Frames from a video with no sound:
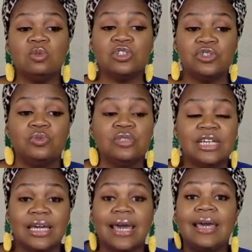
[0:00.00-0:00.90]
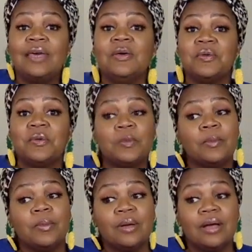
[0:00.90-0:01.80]
was using
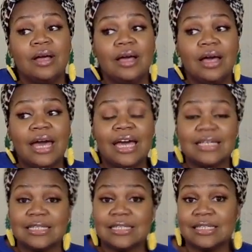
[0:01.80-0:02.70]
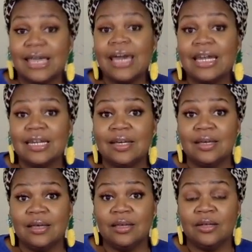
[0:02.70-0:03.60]
him as a stand
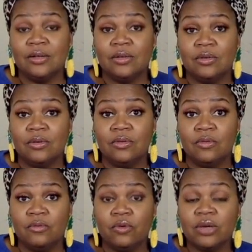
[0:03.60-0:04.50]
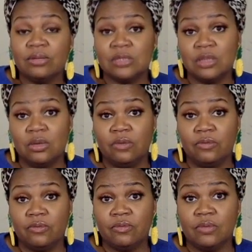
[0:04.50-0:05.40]
in for himself,
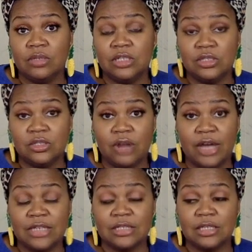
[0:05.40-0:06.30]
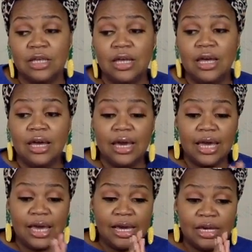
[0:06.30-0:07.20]
Jesus Christ.
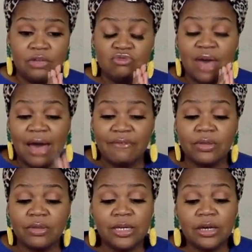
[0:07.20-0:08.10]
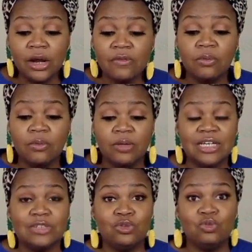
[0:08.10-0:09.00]
And you have to be careful
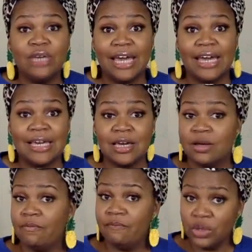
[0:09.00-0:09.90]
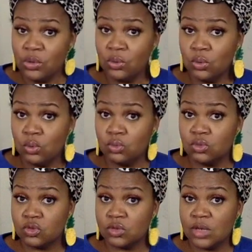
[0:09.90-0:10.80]
because you can get
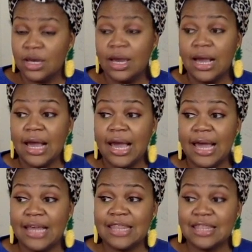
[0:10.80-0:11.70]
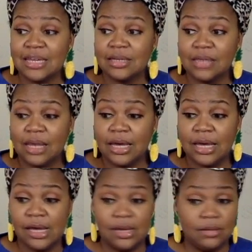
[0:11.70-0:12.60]
confused and think
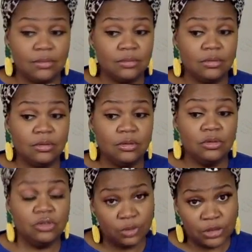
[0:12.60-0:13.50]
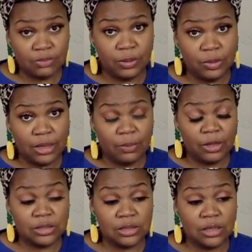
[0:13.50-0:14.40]
that you're supposed to be with that
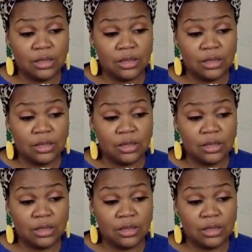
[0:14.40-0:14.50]
person.